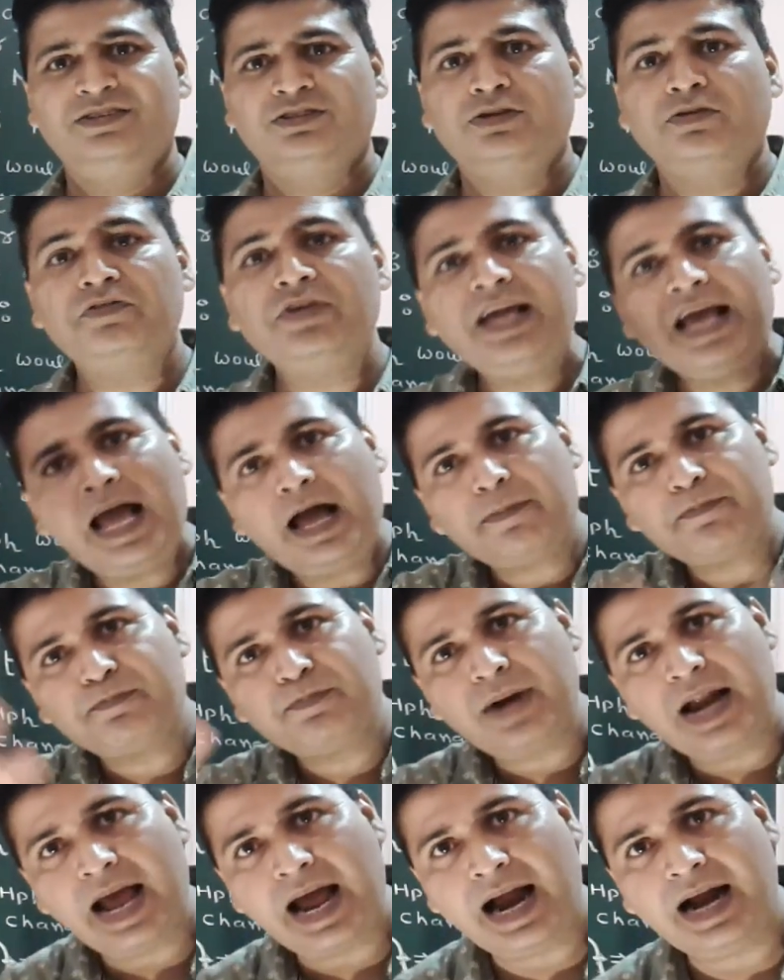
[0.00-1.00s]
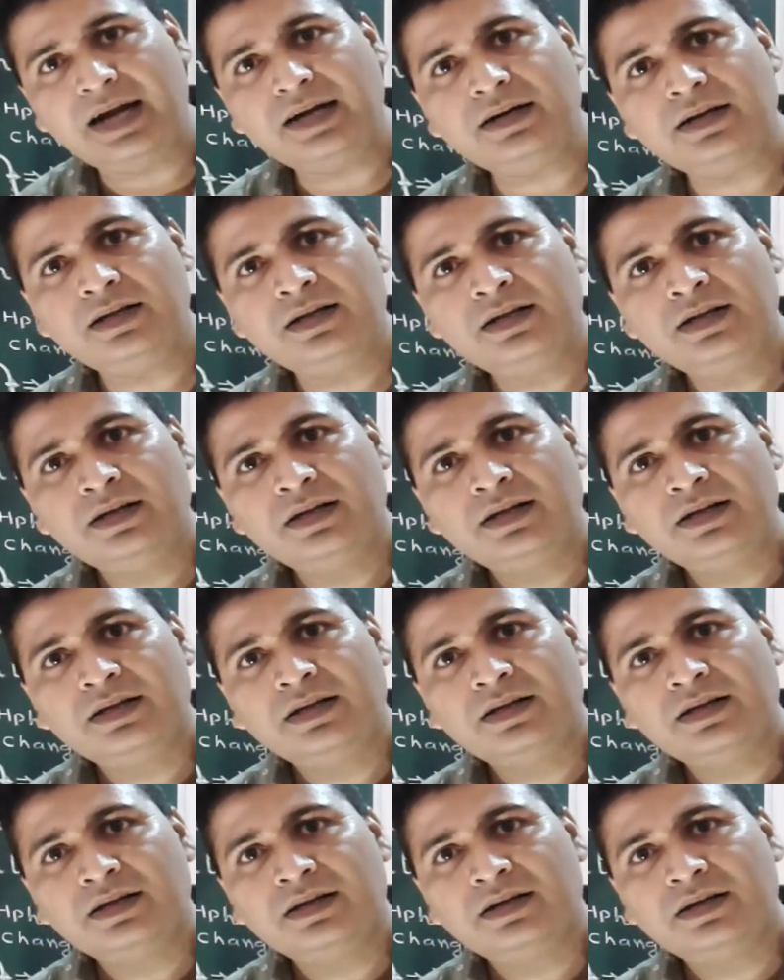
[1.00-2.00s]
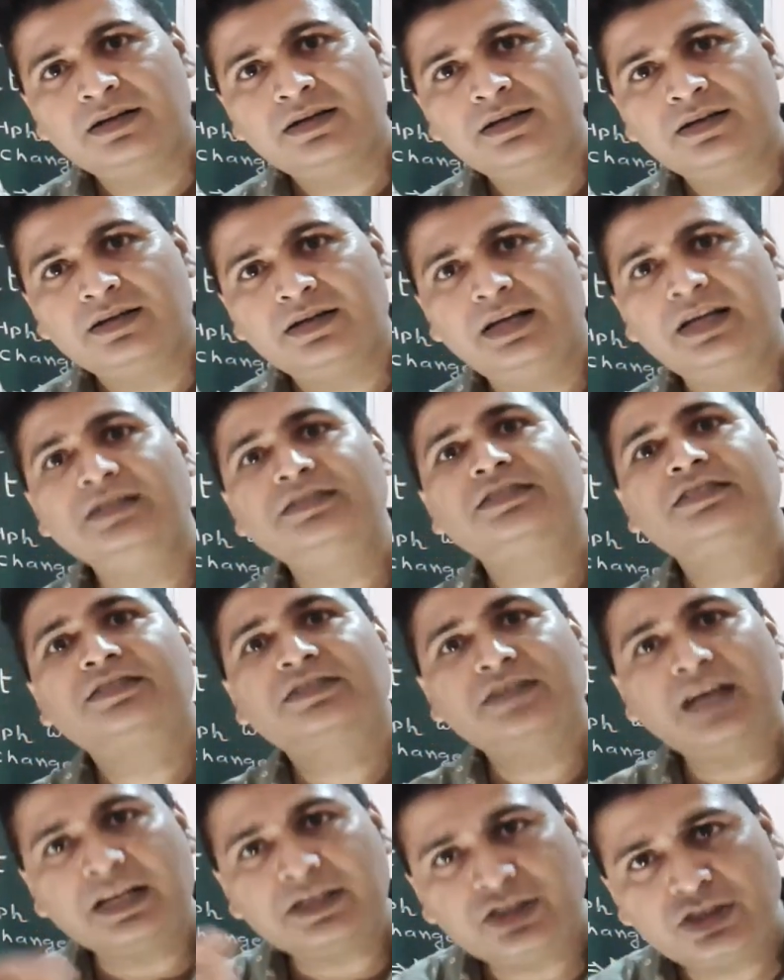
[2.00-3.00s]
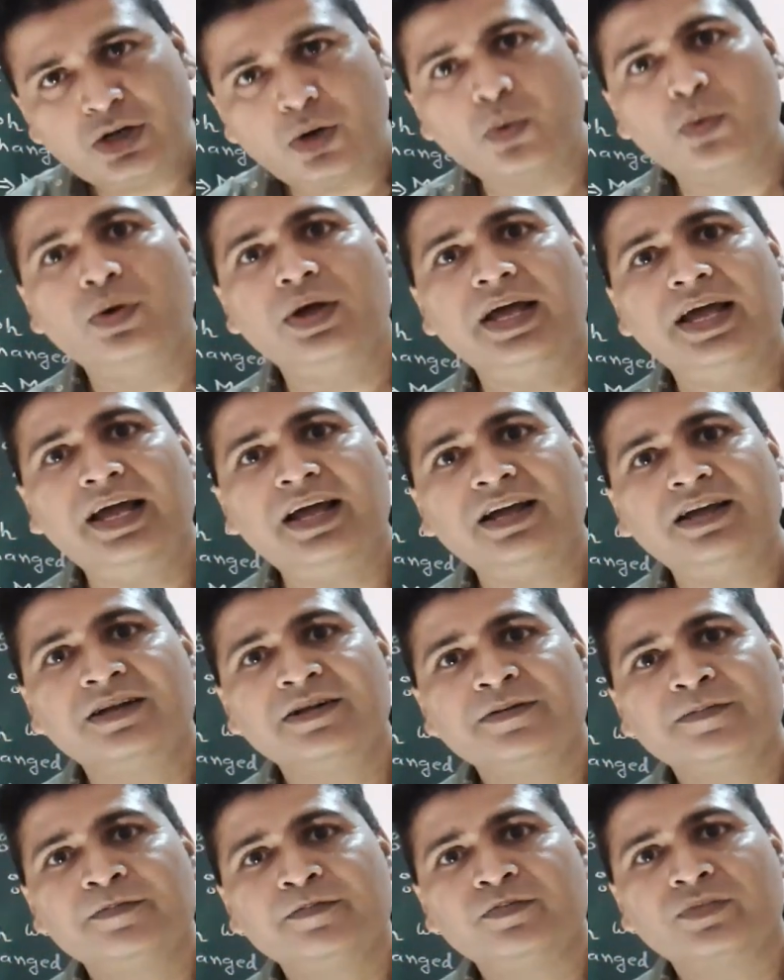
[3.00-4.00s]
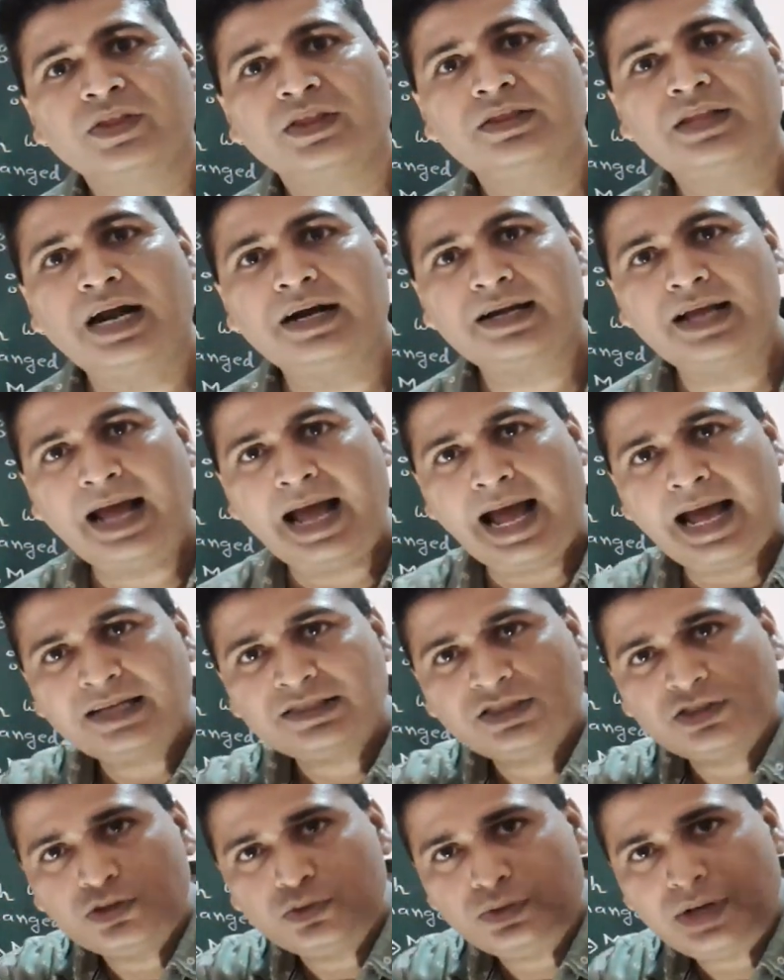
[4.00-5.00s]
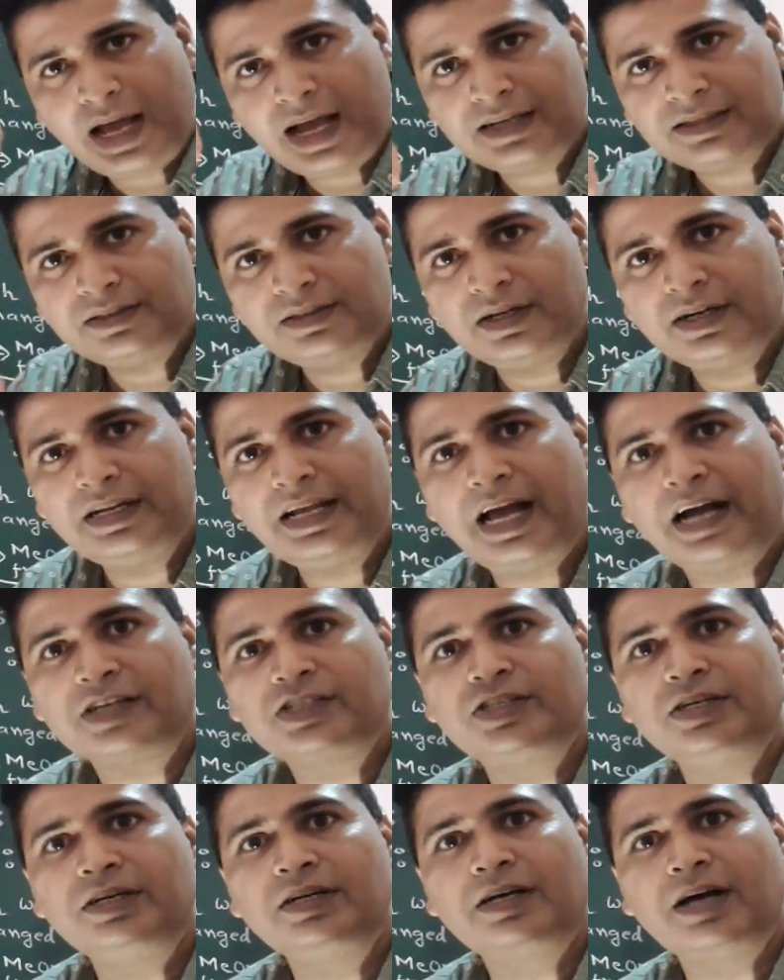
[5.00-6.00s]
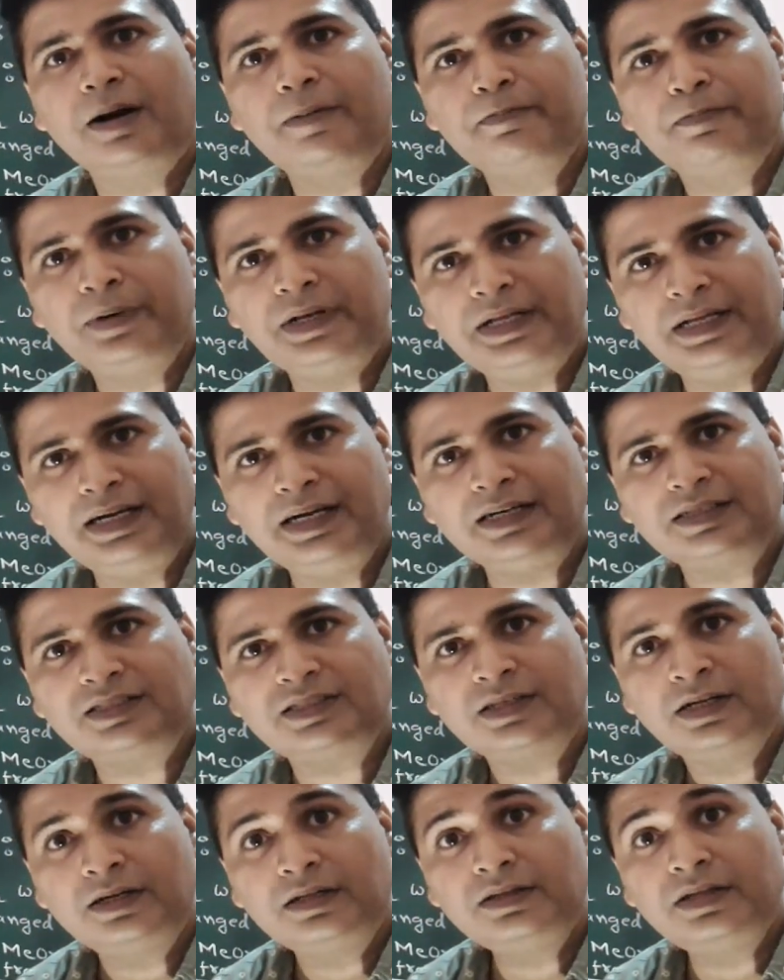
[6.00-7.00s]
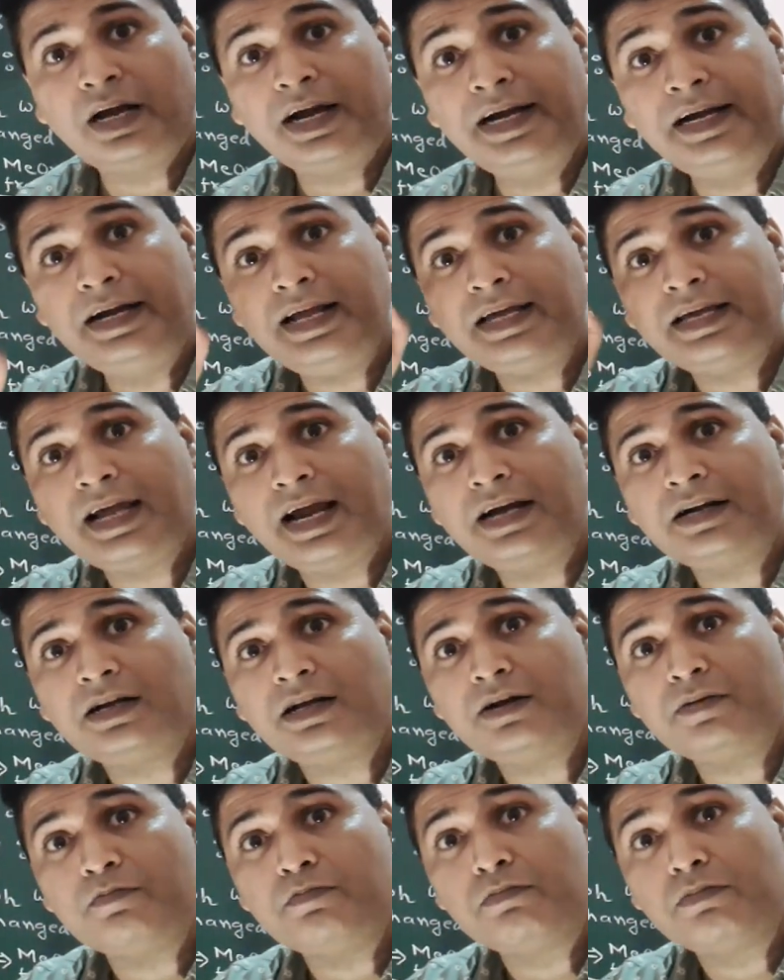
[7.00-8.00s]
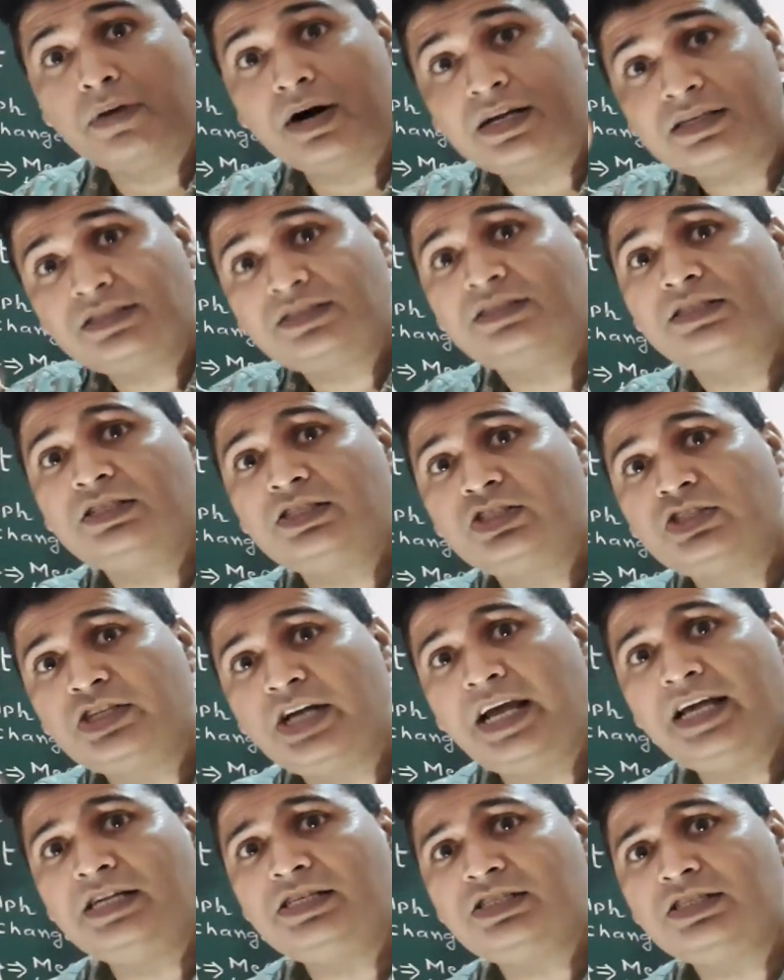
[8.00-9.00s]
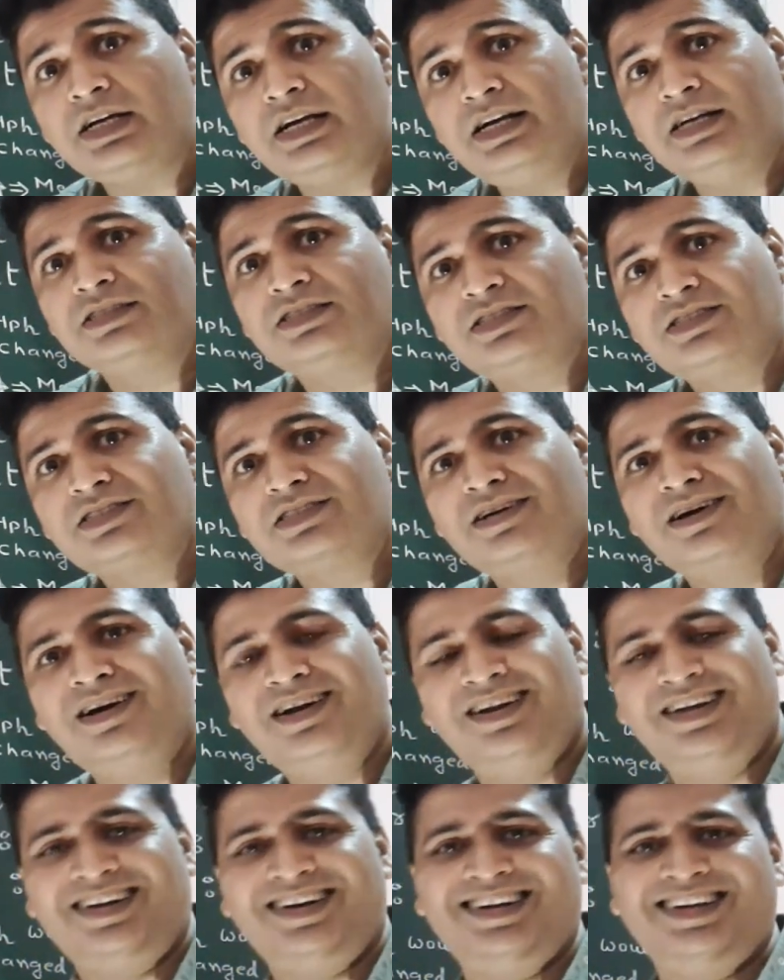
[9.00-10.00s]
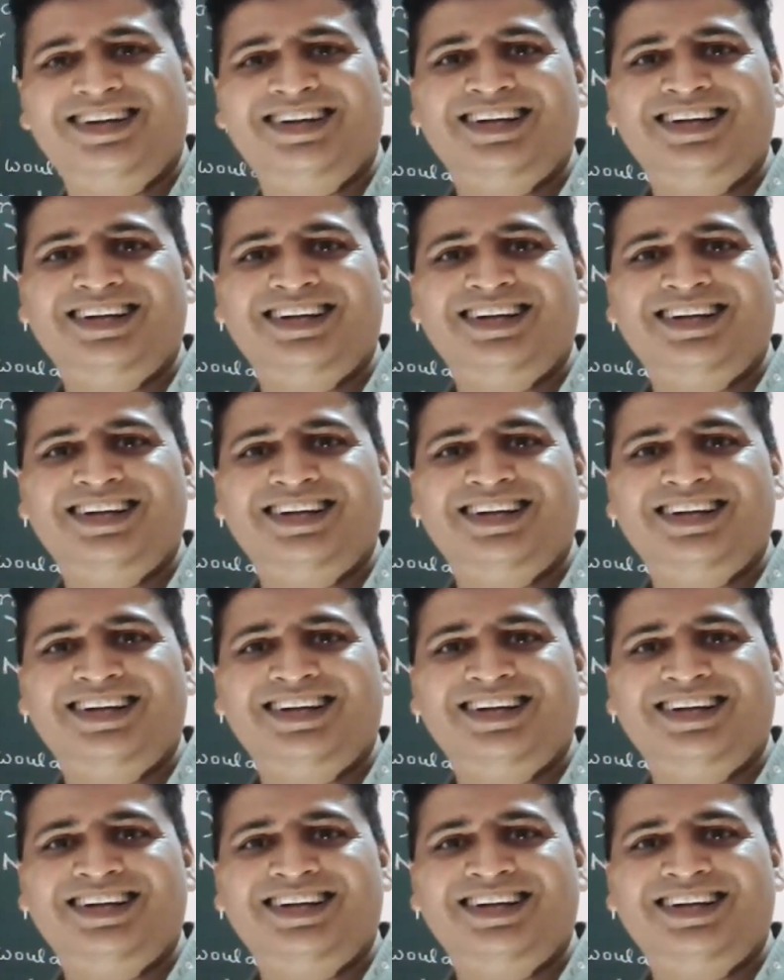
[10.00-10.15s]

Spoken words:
So we have planned in such a way that as soon as the reaction completes, the indicator must change its color.